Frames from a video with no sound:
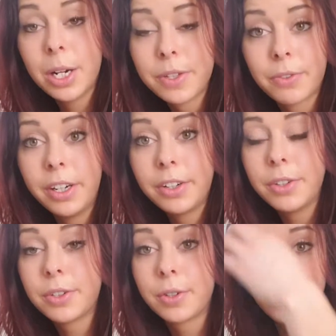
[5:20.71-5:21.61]
I was running
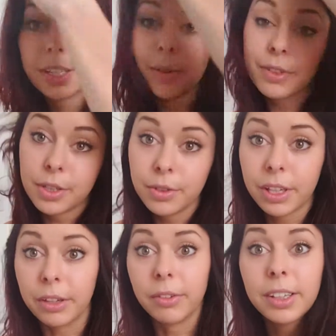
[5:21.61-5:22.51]
2 stores. I was doing
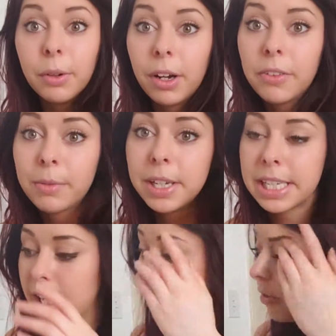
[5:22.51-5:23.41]
like really well for
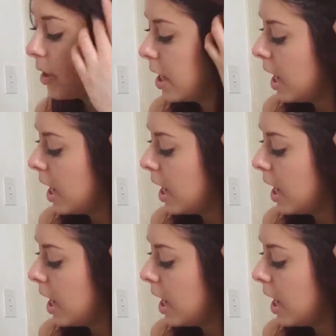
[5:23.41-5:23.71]
myself.